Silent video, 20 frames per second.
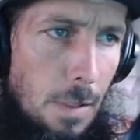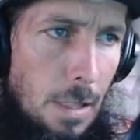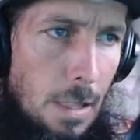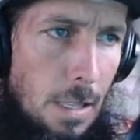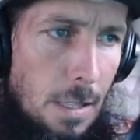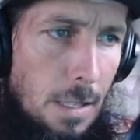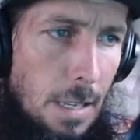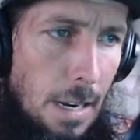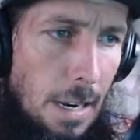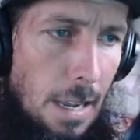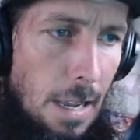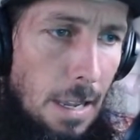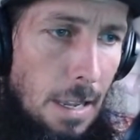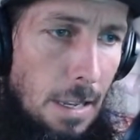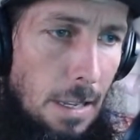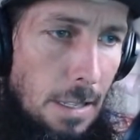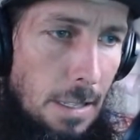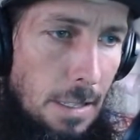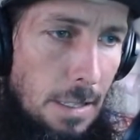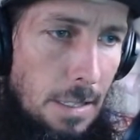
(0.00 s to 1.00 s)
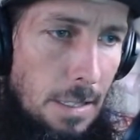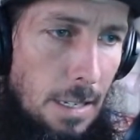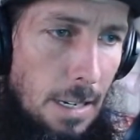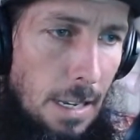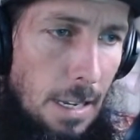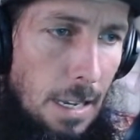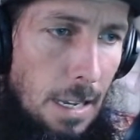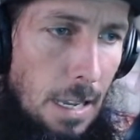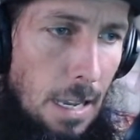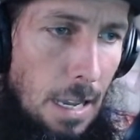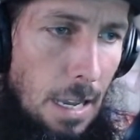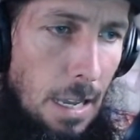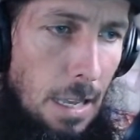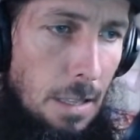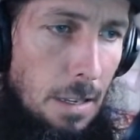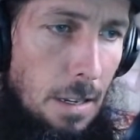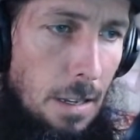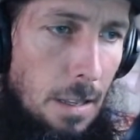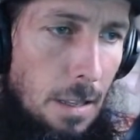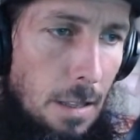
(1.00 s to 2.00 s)
Today
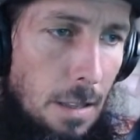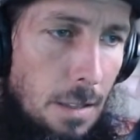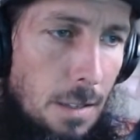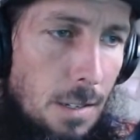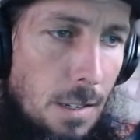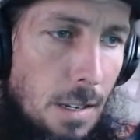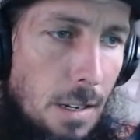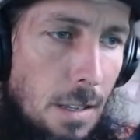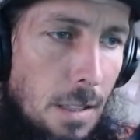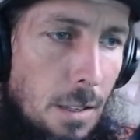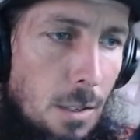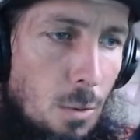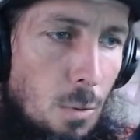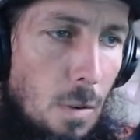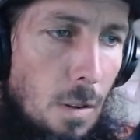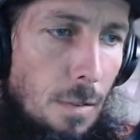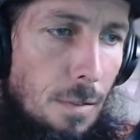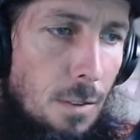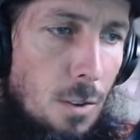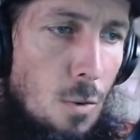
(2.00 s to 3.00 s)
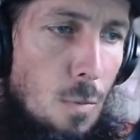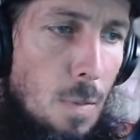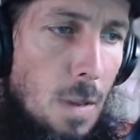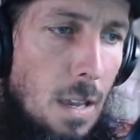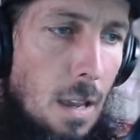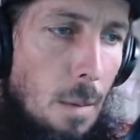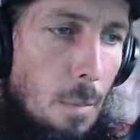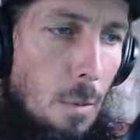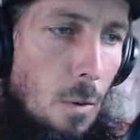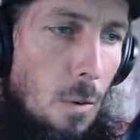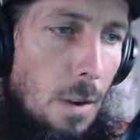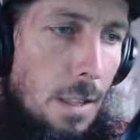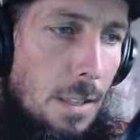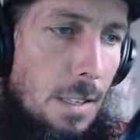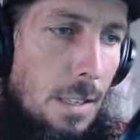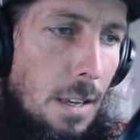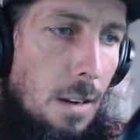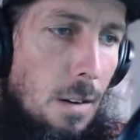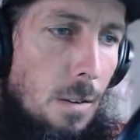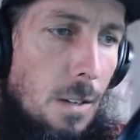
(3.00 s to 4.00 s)
at Sunday the 12th, 2 p.m. Hawaiian
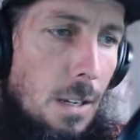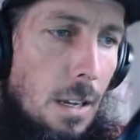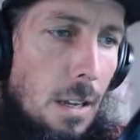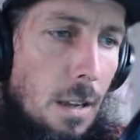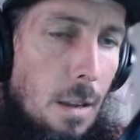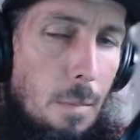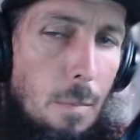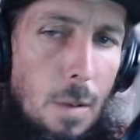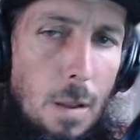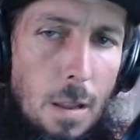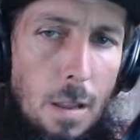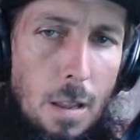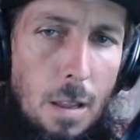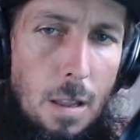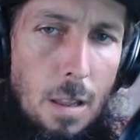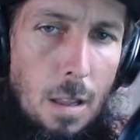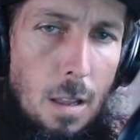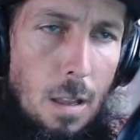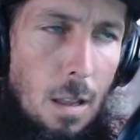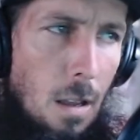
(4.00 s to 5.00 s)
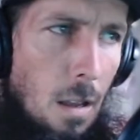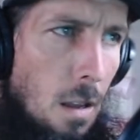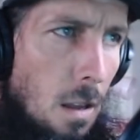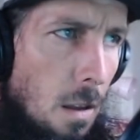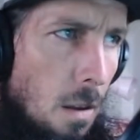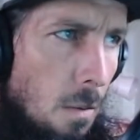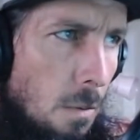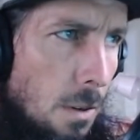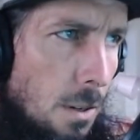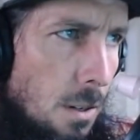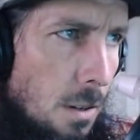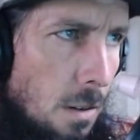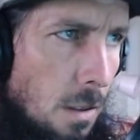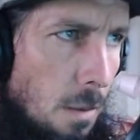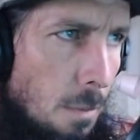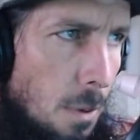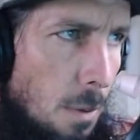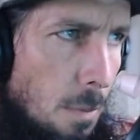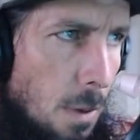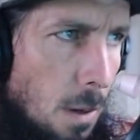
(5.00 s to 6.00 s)
Standard Time. which
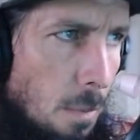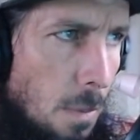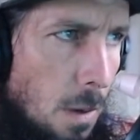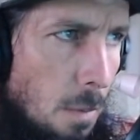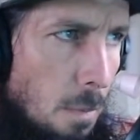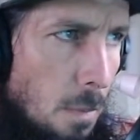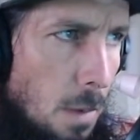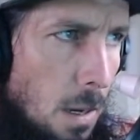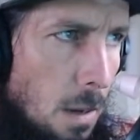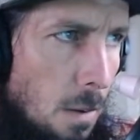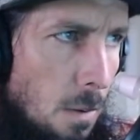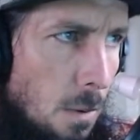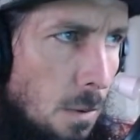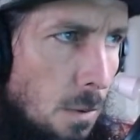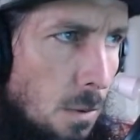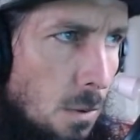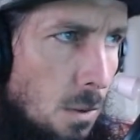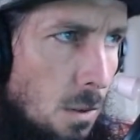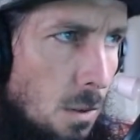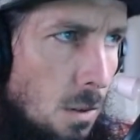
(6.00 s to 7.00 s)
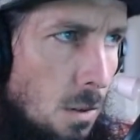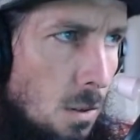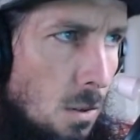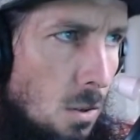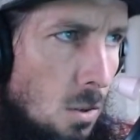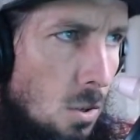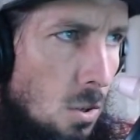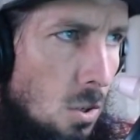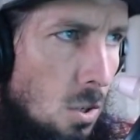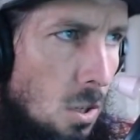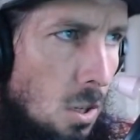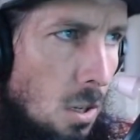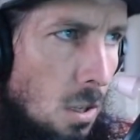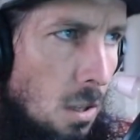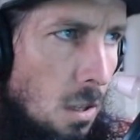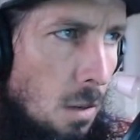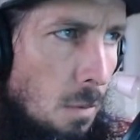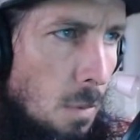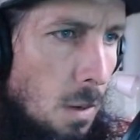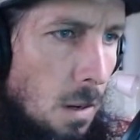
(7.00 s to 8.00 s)
let me make my mouse
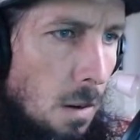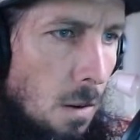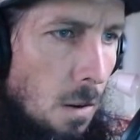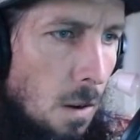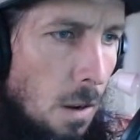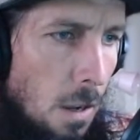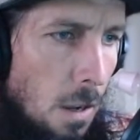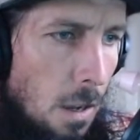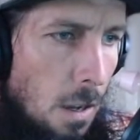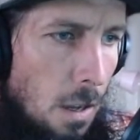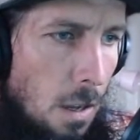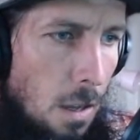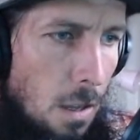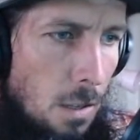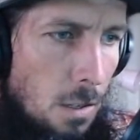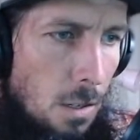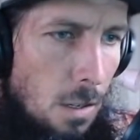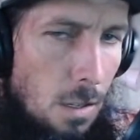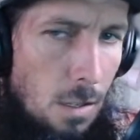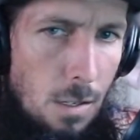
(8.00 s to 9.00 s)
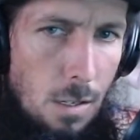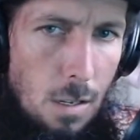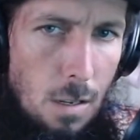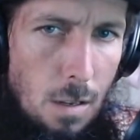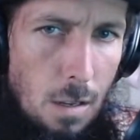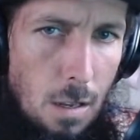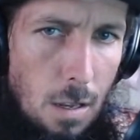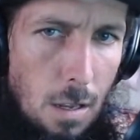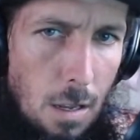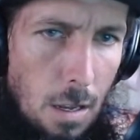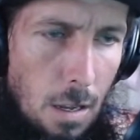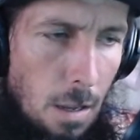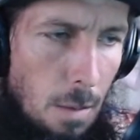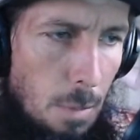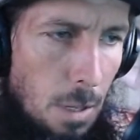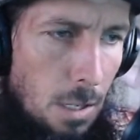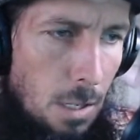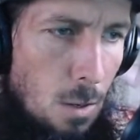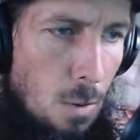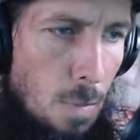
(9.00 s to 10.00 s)
slightly bigger so you can see.
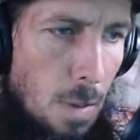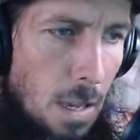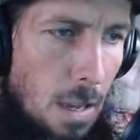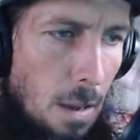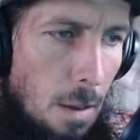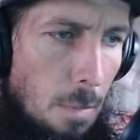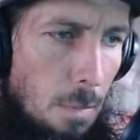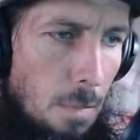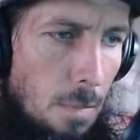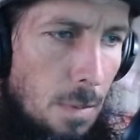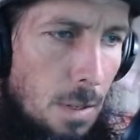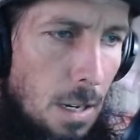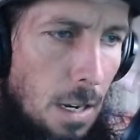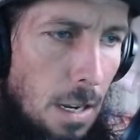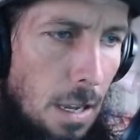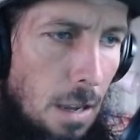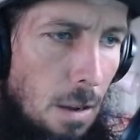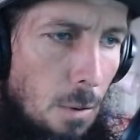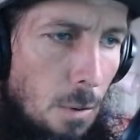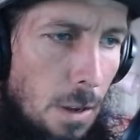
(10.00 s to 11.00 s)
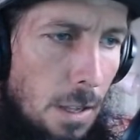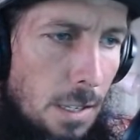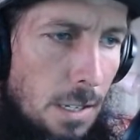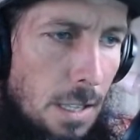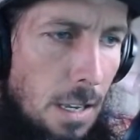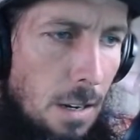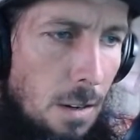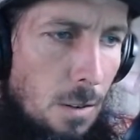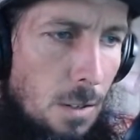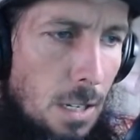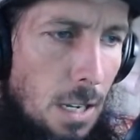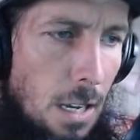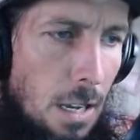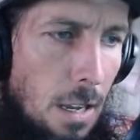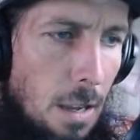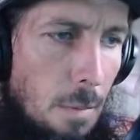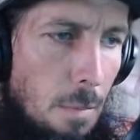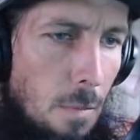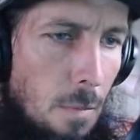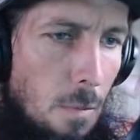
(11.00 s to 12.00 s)
But 2 p.m. today, Hawaiian Standard
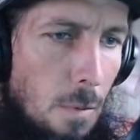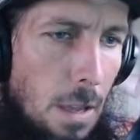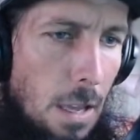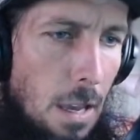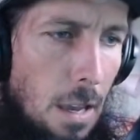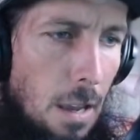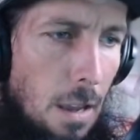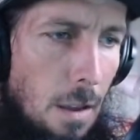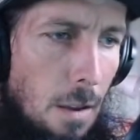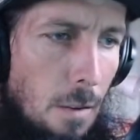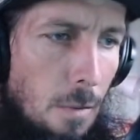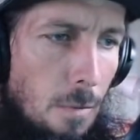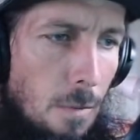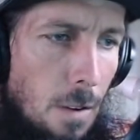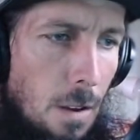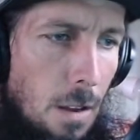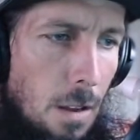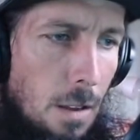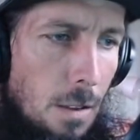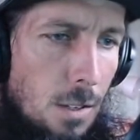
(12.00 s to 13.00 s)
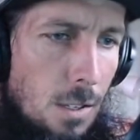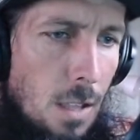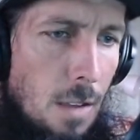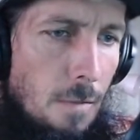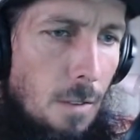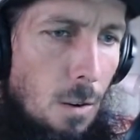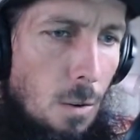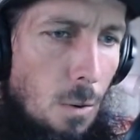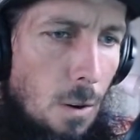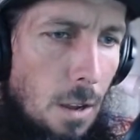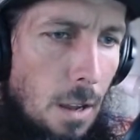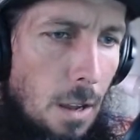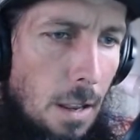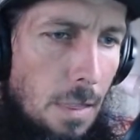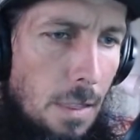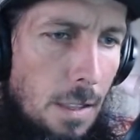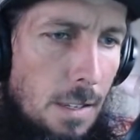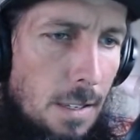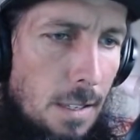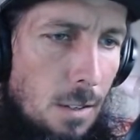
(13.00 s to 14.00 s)
Time, we have Stephen Cornett,
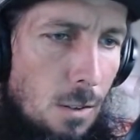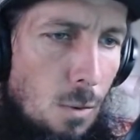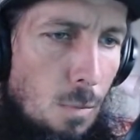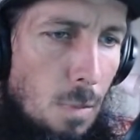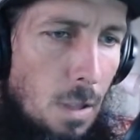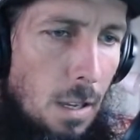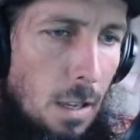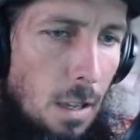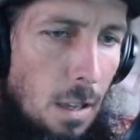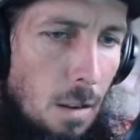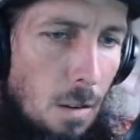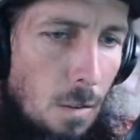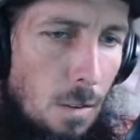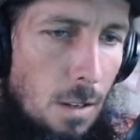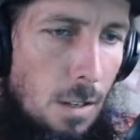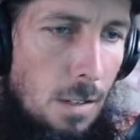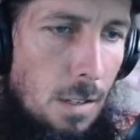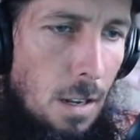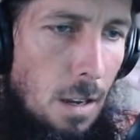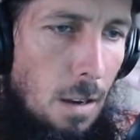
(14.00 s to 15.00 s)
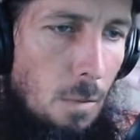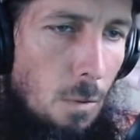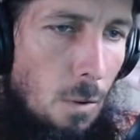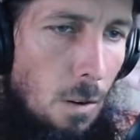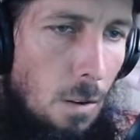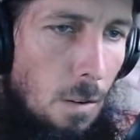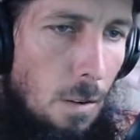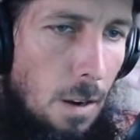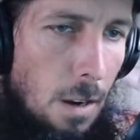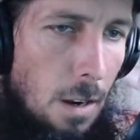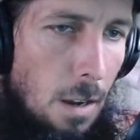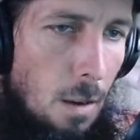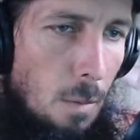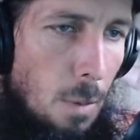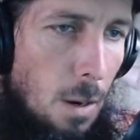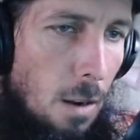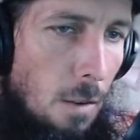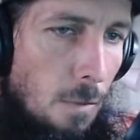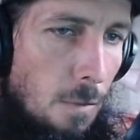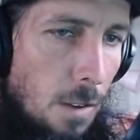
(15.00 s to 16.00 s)
and this Zoom link here does not work right now,
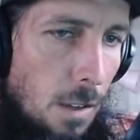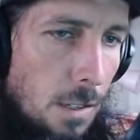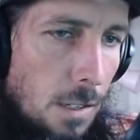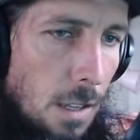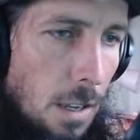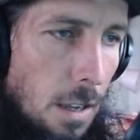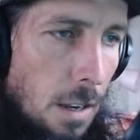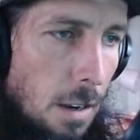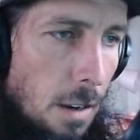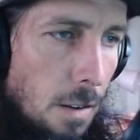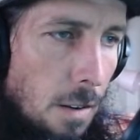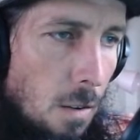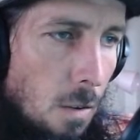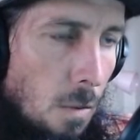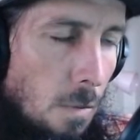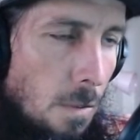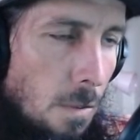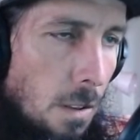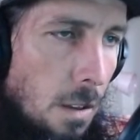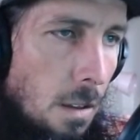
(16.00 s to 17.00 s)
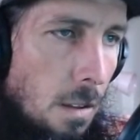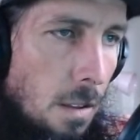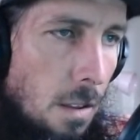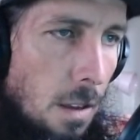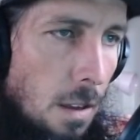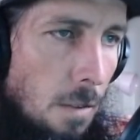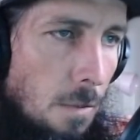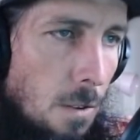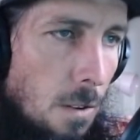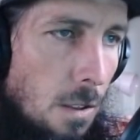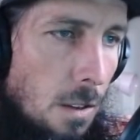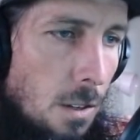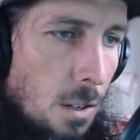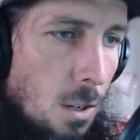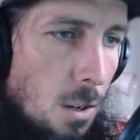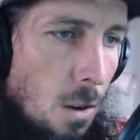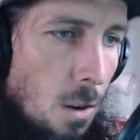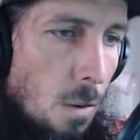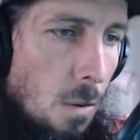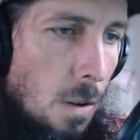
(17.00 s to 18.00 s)
but I'll fix that hopefully after this
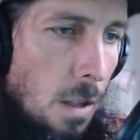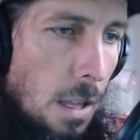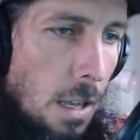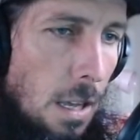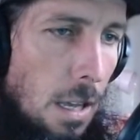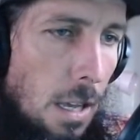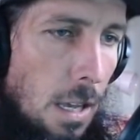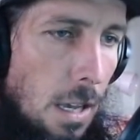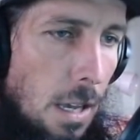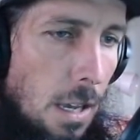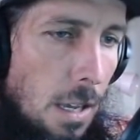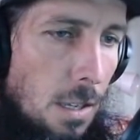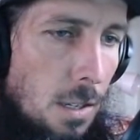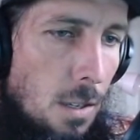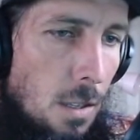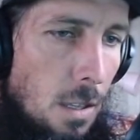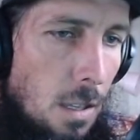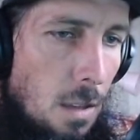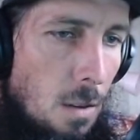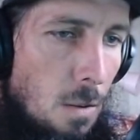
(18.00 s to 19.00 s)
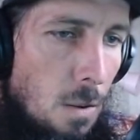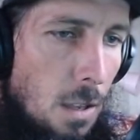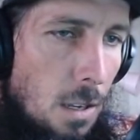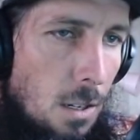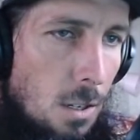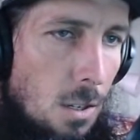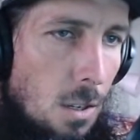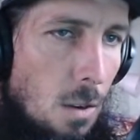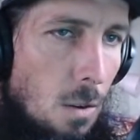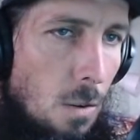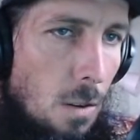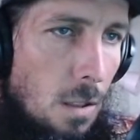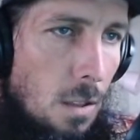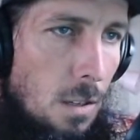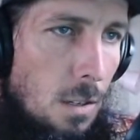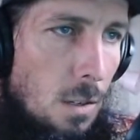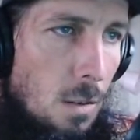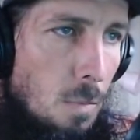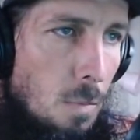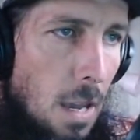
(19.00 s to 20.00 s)
show so that you can just go to
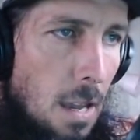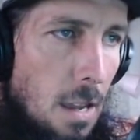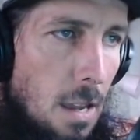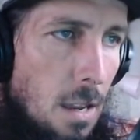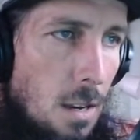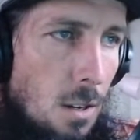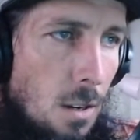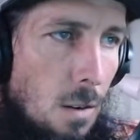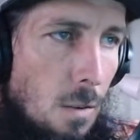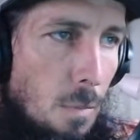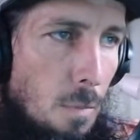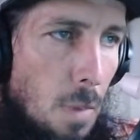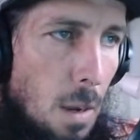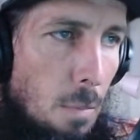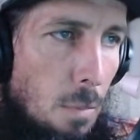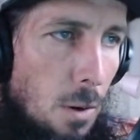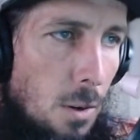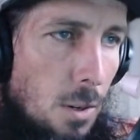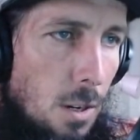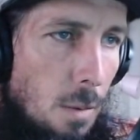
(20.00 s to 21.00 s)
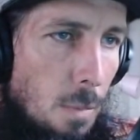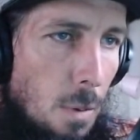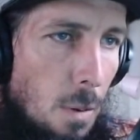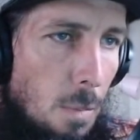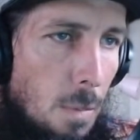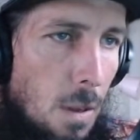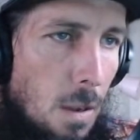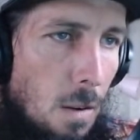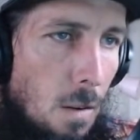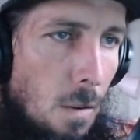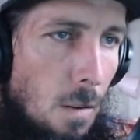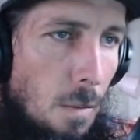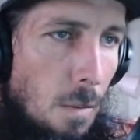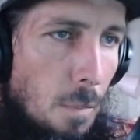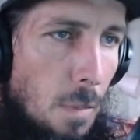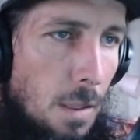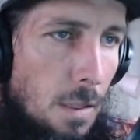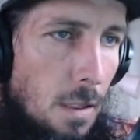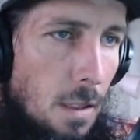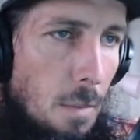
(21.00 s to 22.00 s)
this page, membership up here,
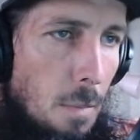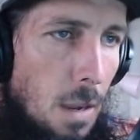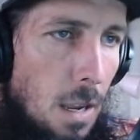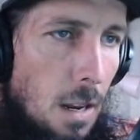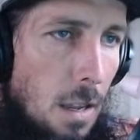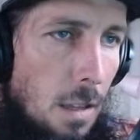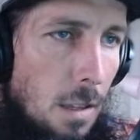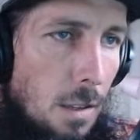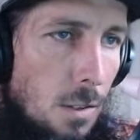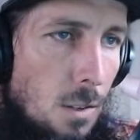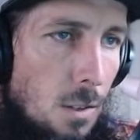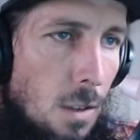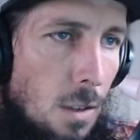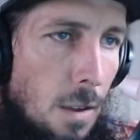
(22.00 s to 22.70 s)
monthly meetings,